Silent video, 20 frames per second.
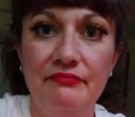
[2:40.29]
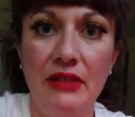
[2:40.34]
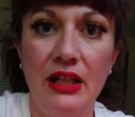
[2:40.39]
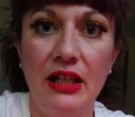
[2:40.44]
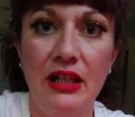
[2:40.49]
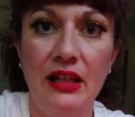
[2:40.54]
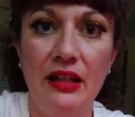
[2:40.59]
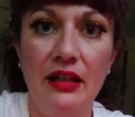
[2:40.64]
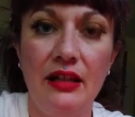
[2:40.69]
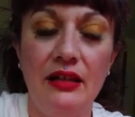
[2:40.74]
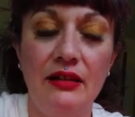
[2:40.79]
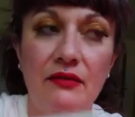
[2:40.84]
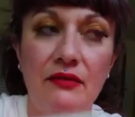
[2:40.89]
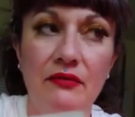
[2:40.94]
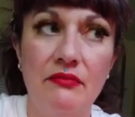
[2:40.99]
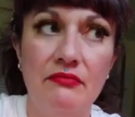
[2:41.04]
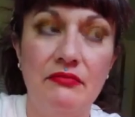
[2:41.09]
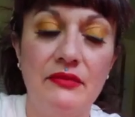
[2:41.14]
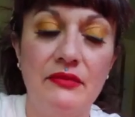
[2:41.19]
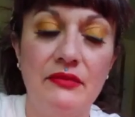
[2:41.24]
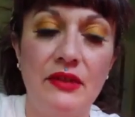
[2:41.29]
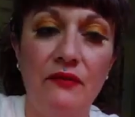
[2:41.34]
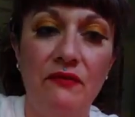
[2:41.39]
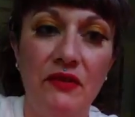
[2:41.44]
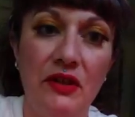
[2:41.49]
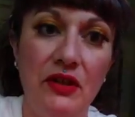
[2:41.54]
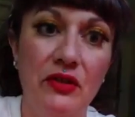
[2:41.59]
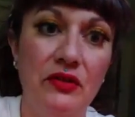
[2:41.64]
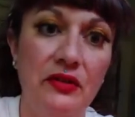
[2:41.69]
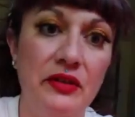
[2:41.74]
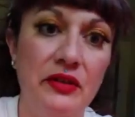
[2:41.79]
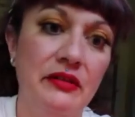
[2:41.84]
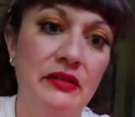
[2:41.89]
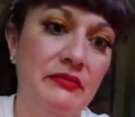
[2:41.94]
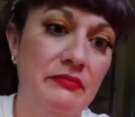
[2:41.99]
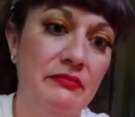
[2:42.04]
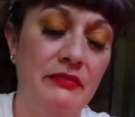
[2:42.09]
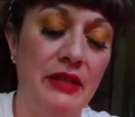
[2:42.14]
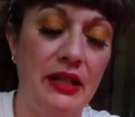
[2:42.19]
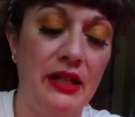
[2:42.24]
being filled,
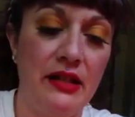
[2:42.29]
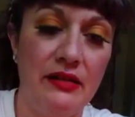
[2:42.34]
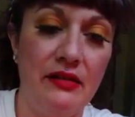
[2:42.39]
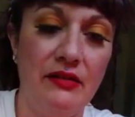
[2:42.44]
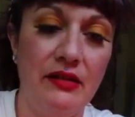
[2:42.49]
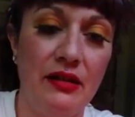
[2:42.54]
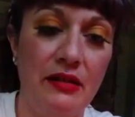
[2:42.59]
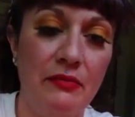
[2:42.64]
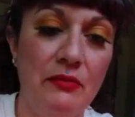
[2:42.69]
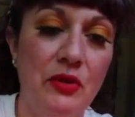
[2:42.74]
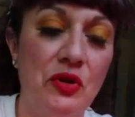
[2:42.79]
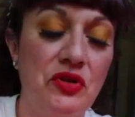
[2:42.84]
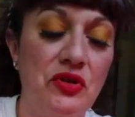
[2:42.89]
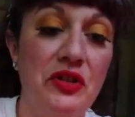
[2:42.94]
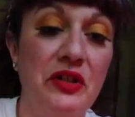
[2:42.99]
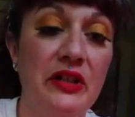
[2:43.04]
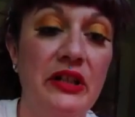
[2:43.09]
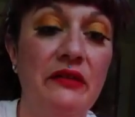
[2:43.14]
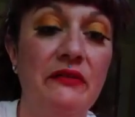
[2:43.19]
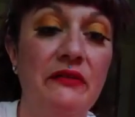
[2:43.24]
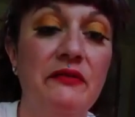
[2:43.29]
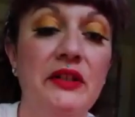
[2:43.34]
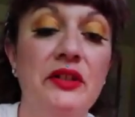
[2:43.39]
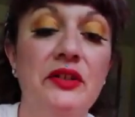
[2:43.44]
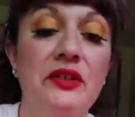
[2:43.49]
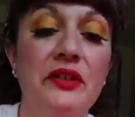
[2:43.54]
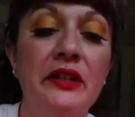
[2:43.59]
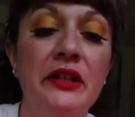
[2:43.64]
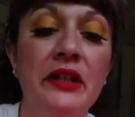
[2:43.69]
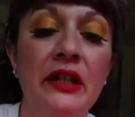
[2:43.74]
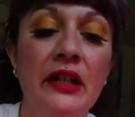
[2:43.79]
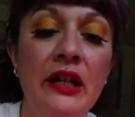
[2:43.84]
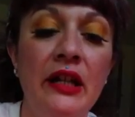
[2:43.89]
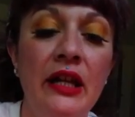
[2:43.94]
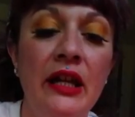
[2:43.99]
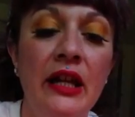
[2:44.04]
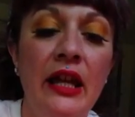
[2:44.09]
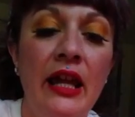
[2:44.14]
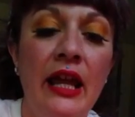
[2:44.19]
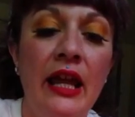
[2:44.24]
basically emotionally filled.
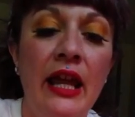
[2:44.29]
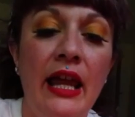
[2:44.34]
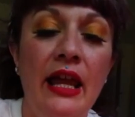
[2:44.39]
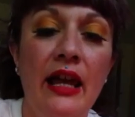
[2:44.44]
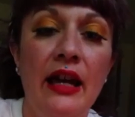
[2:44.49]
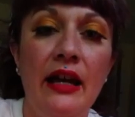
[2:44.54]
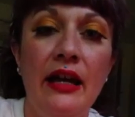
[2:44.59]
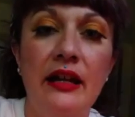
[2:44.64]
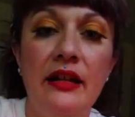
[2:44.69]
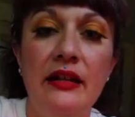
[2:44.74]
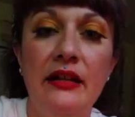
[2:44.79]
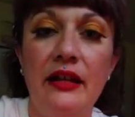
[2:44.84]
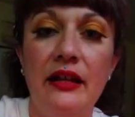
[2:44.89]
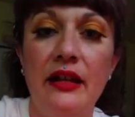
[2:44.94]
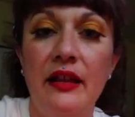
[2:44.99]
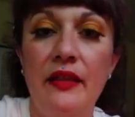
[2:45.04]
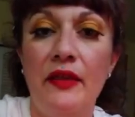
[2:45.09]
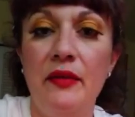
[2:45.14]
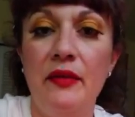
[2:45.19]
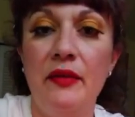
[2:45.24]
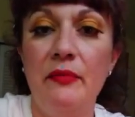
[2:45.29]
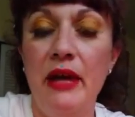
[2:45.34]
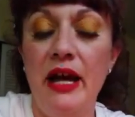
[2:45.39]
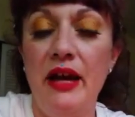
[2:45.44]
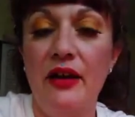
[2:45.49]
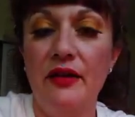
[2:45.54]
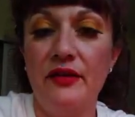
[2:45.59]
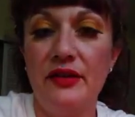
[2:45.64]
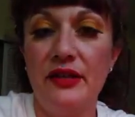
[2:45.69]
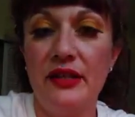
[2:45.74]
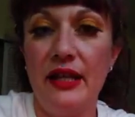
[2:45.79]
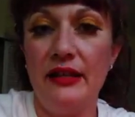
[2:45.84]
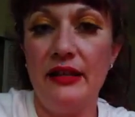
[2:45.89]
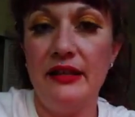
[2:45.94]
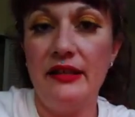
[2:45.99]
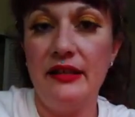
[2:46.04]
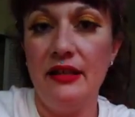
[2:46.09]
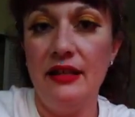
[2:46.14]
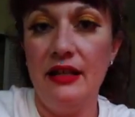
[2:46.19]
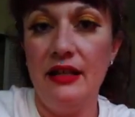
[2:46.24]
And the mouse,
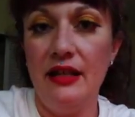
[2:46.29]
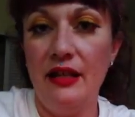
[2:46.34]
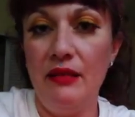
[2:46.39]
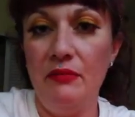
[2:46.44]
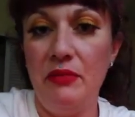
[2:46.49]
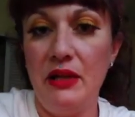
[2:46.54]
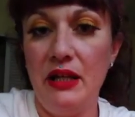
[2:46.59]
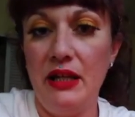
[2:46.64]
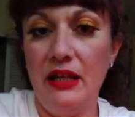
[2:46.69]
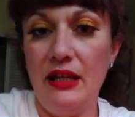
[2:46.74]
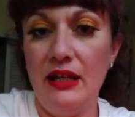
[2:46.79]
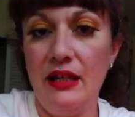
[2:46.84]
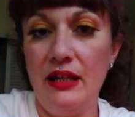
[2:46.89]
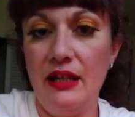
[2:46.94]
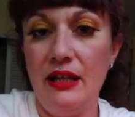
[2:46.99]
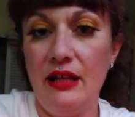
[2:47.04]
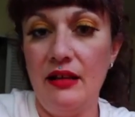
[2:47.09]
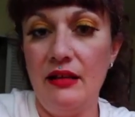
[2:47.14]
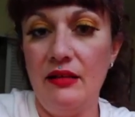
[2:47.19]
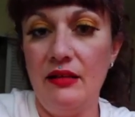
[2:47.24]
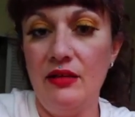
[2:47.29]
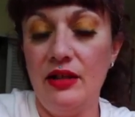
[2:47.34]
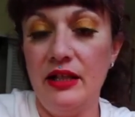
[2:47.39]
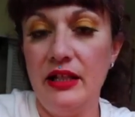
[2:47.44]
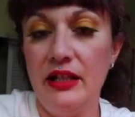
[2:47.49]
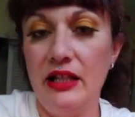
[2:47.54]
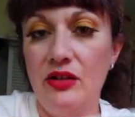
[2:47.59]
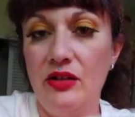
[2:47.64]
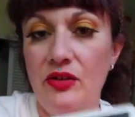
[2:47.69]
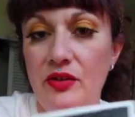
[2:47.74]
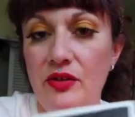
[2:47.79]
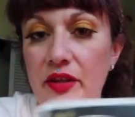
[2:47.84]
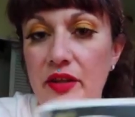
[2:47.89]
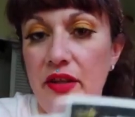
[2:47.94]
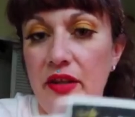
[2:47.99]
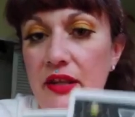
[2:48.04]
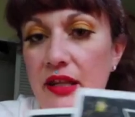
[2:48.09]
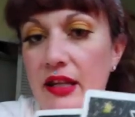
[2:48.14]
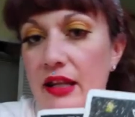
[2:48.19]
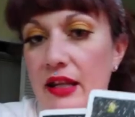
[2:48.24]
that's the nitpicky, looking at all
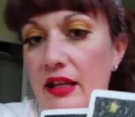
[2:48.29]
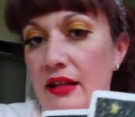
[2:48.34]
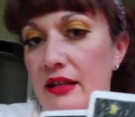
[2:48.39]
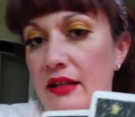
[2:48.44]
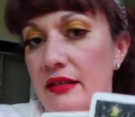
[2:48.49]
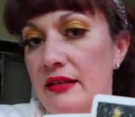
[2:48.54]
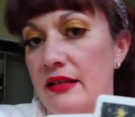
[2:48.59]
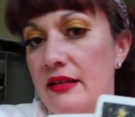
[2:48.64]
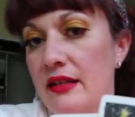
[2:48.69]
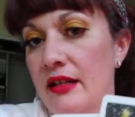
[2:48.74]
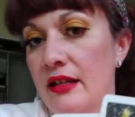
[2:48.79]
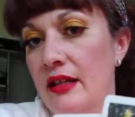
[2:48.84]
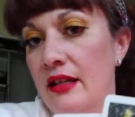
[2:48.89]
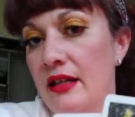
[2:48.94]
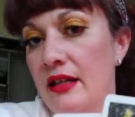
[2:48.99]
the things.